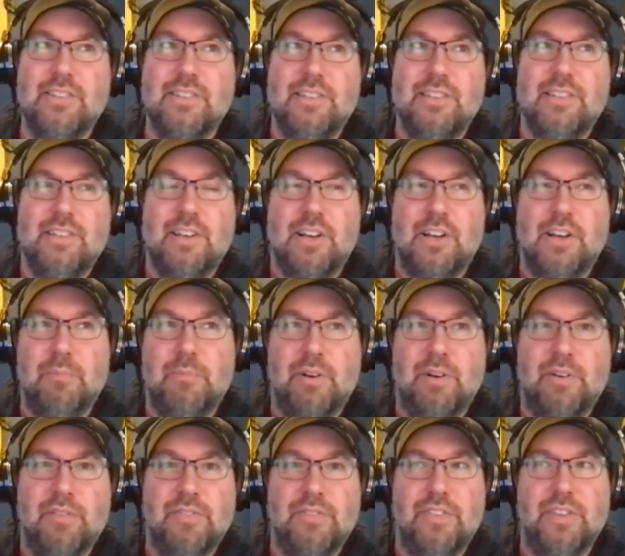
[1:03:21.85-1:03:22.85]

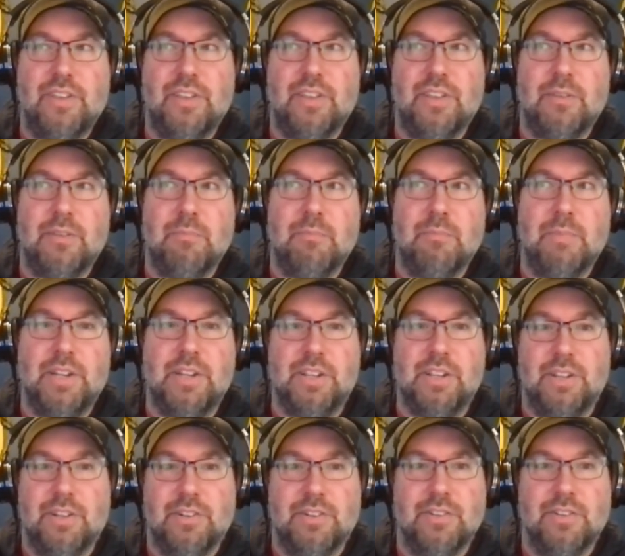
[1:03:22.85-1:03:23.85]
above the
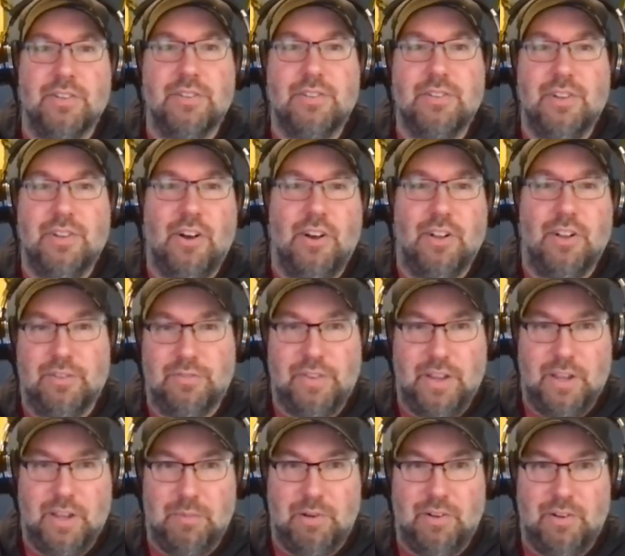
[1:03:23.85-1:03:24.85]
median hall of
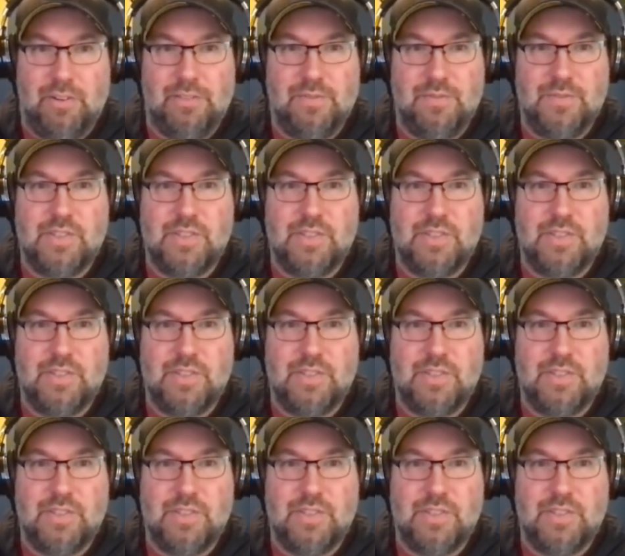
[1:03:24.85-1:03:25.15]
famer gotcha.